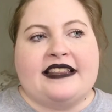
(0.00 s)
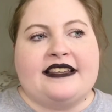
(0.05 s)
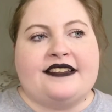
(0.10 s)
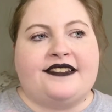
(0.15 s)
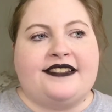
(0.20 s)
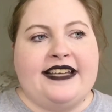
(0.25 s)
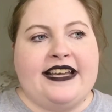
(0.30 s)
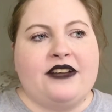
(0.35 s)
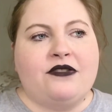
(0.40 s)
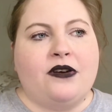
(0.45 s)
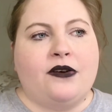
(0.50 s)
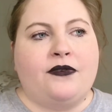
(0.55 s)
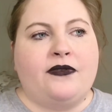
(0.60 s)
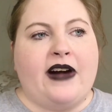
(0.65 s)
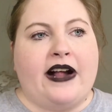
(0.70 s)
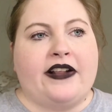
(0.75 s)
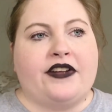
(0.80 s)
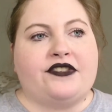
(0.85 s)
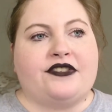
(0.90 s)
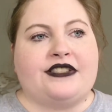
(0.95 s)
The sequel
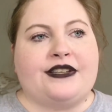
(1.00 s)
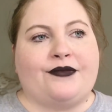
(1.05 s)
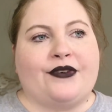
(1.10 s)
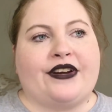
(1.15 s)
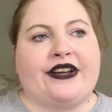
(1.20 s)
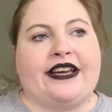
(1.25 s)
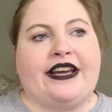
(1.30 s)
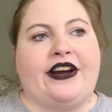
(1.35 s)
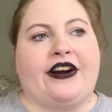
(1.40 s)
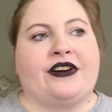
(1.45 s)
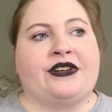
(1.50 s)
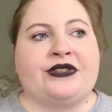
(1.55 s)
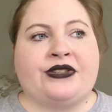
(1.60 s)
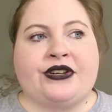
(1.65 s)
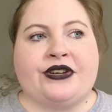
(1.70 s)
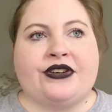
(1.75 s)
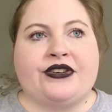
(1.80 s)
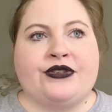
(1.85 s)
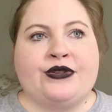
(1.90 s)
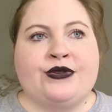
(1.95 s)
follows different
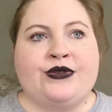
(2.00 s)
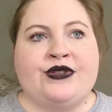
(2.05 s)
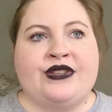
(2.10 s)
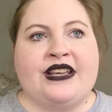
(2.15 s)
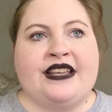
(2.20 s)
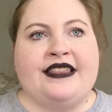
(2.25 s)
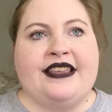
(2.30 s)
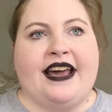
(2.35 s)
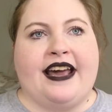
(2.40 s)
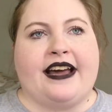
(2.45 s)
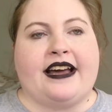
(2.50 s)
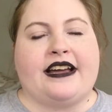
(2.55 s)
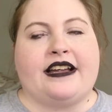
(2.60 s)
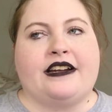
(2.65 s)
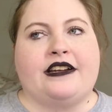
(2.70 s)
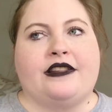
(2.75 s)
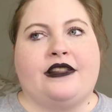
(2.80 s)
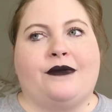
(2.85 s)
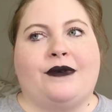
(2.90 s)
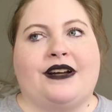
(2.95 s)
characters
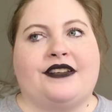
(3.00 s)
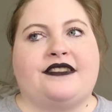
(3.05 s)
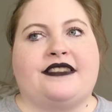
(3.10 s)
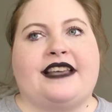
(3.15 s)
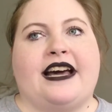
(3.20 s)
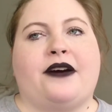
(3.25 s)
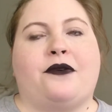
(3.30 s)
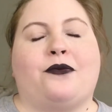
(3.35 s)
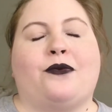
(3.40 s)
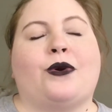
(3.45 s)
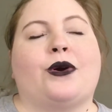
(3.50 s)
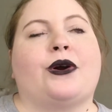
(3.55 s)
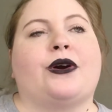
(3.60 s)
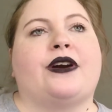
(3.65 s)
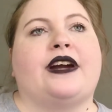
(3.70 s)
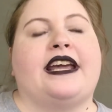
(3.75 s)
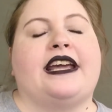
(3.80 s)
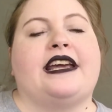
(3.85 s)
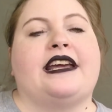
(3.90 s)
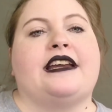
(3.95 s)
than the ones that
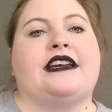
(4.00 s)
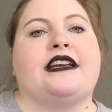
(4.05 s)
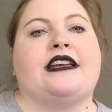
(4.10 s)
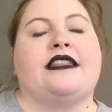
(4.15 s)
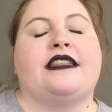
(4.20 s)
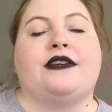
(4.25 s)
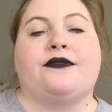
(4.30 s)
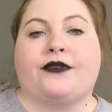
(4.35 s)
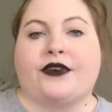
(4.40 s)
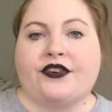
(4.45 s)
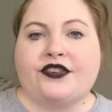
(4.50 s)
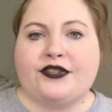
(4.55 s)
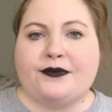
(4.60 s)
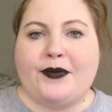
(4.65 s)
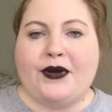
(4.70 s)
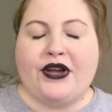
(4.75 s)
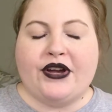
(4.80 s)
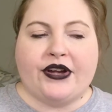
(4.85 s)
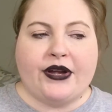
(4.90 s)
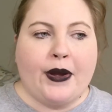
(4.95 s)
were in the first
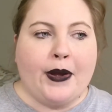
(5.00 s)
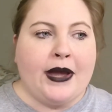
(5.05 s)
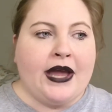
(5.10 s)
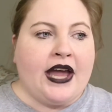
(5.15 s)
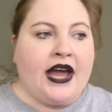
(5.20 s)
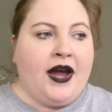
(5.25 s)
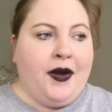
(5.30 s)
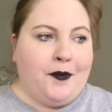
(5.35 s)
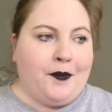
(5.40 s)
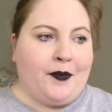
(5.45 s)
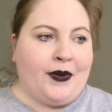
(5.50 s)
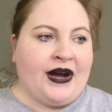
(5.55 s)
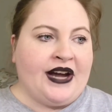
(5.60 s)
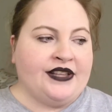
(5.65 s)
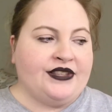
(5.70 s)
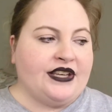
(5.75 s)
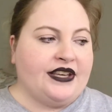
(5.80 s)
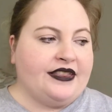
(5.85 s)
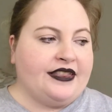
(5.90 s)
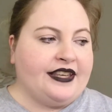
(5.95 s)
book,
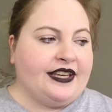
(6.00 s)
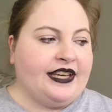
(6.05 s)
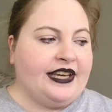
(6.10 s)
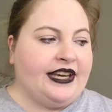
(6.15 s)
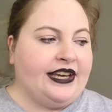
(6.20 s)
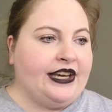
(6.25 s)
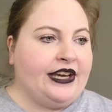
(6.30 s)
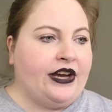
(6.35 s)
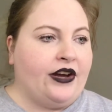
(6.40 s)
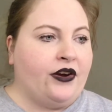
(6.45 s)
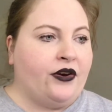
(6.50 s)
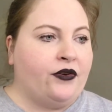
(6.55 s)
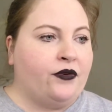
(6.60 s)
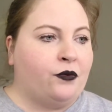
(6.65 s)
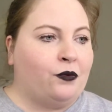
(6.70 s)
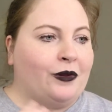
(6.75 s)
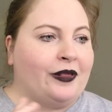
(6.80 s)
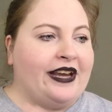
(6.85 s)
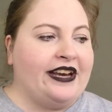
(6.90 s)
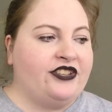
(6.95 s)
but the
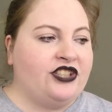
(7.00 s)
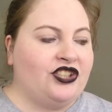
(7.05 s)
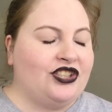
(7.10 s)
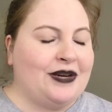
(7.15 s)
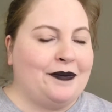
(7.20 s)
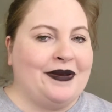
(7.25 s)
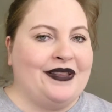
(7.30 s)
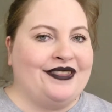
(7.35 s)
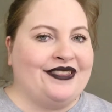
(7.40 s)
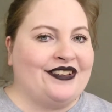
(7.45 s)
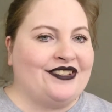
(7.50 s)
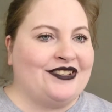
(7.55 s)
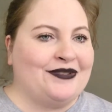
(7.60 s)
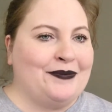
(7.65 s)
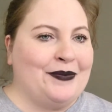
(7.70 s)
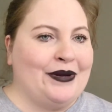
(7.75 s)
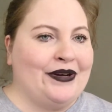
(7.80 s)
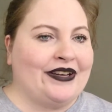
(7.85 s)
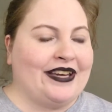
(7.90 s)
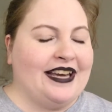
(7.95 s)
relationship in this
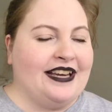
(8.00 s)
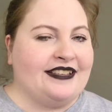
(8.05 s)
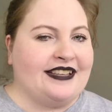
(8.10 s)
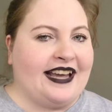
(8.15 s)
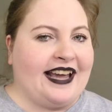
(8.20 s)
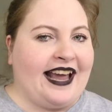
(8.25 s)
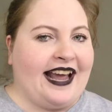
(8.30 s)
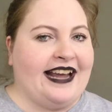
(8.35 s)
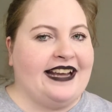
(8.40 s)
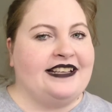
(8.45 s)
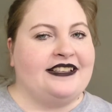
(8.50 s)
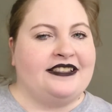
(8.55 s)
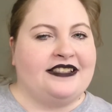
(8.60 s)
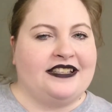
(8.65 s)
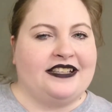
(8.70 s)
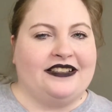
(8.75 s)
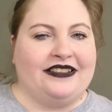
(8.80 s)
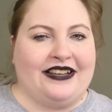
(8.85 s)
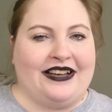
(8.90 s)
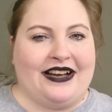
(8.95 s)
book is a
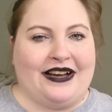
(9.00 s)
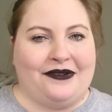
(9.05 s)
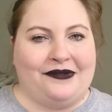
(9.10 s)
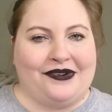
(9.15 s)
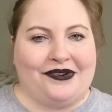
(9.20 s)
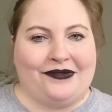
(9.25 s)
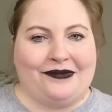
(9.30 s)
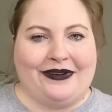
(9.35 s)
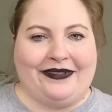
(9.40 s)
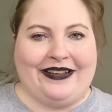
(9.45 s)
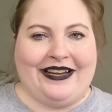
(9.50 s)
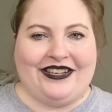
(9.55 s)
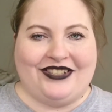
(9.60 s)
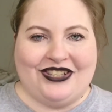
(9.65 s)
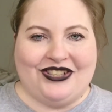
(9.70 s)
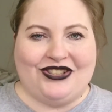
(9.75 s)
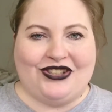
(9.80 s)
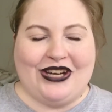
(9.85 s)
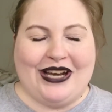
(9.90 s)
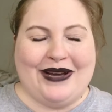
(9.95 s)
hate-to-love
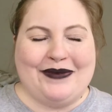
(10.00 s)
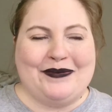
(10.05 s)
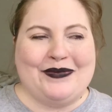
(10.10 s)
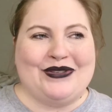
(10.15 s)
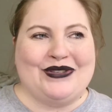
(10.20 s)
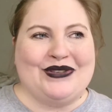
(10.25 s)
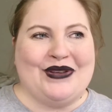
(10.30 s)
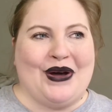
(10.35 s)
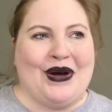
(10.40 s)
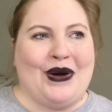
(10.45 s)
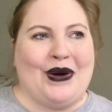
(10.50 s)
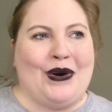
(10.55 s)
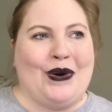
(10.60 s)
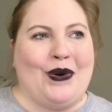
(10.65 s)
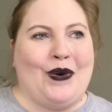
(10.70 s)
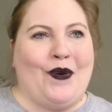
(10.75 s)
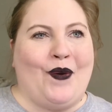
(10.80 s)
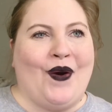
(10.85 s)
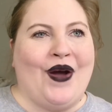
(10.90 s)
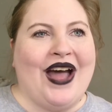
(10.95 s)
relationship,
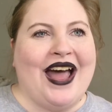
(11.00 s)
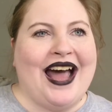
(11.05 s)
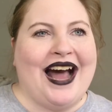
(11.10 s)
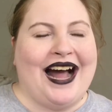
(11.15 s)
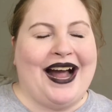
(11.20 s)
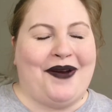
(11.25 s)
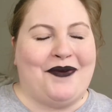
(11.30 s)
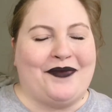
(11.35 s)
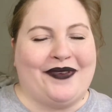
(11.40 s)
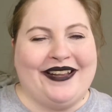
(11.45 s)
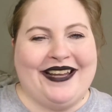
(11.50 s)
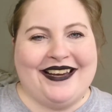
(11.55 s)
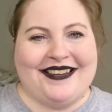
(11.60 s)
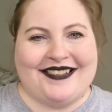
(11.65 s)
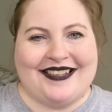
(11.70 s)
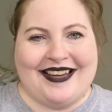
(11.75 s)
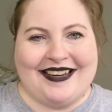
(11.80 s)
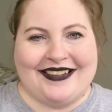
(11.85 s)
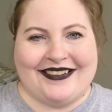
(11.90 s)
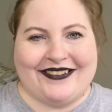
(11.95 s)
so I'm really
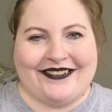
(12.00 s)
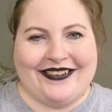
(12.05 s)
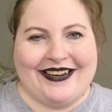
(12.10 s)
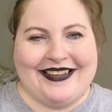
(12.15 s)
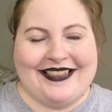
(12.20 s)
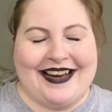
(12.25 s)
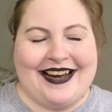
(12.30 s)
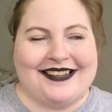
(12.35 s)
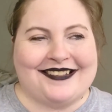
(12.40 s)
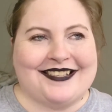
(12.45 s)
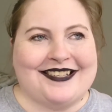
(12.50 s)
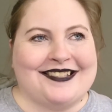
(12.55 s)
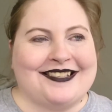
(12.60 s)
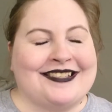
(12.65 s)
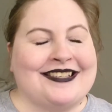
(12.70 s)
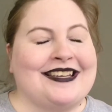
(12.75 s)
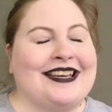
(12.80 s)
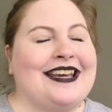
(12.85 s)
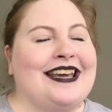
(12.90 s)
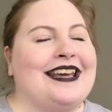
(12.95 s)
excited to read that
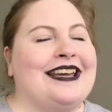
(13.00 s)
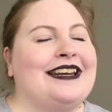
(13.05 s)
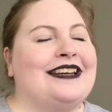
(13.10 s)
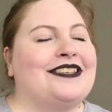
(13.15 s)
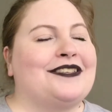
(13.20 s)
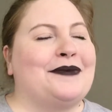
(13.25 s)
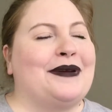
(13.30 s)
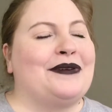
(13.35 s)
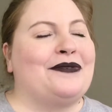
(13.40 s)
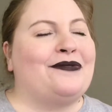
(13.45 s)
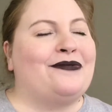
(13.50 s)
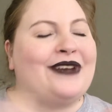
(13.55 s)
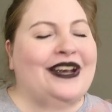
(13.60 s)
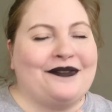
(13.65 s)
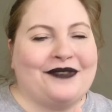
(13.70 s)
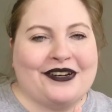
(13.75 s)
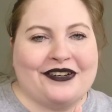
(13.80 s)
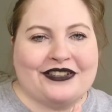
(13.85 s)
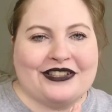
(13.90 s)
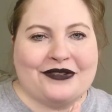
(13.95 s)
since it is my
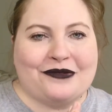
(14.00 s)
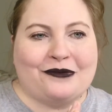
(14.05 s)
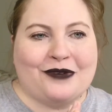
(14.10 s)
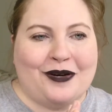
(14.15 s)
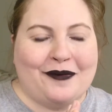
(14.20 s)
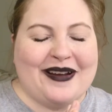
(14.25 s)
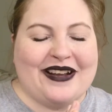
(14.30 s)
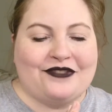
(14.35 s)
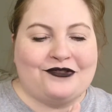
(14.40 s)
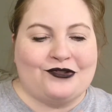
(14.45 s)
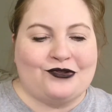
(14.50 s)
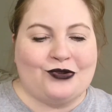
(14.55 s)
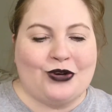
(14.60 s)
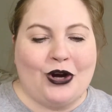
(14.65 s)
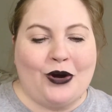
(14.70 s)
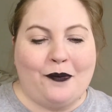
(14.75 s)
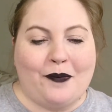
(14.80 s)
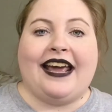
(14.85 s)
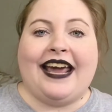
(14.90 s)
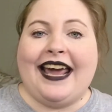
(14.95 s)
favorite romance
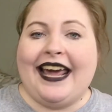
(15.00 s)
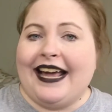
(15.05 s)
trope.